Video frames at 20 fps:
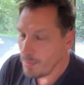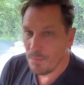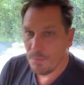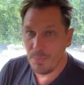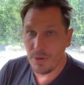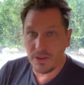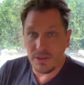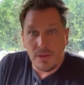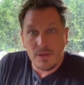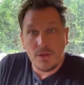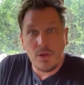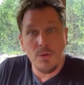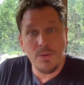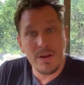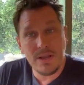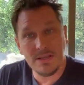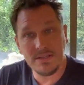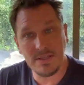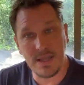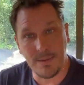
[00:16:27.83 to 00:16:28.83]
But then
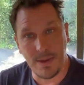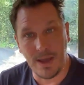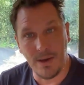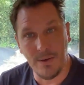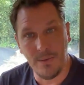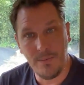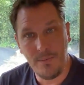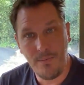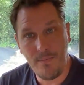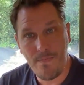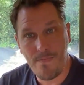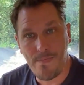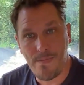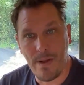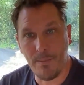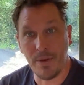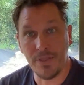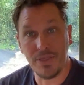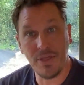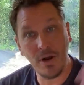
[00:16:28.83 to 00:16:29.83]
Kubernetes came out.
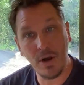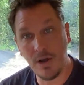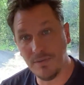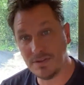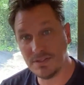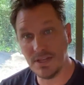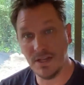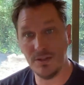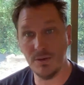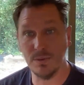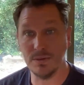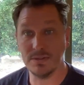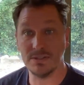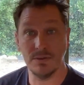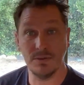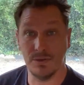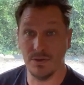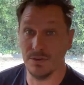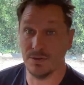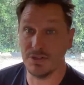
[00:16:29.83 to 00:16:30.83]
But then all of a sudden
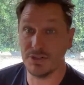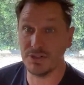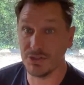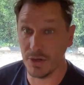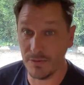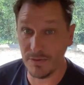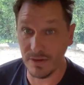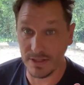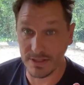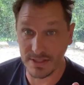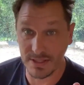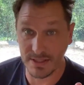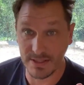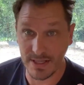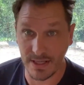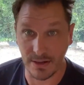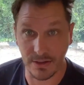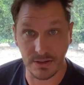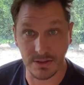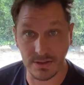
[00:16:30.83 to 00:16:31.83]
there's serverless
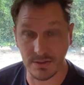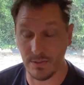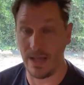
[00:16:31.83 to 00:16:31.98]
containers.